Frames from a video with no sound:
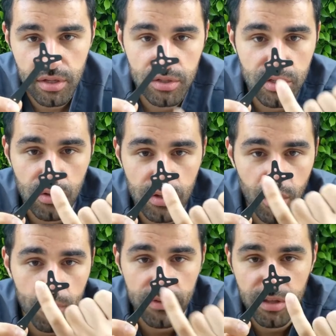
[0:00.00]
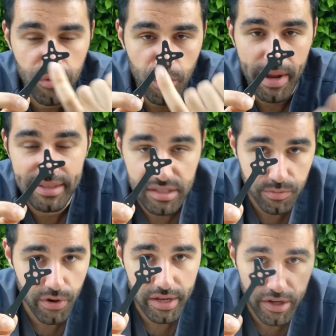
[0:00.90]
so that hopefully the motor pad doesn't
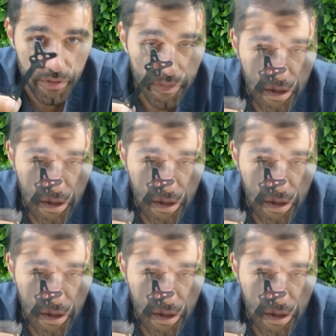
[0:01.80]
break here.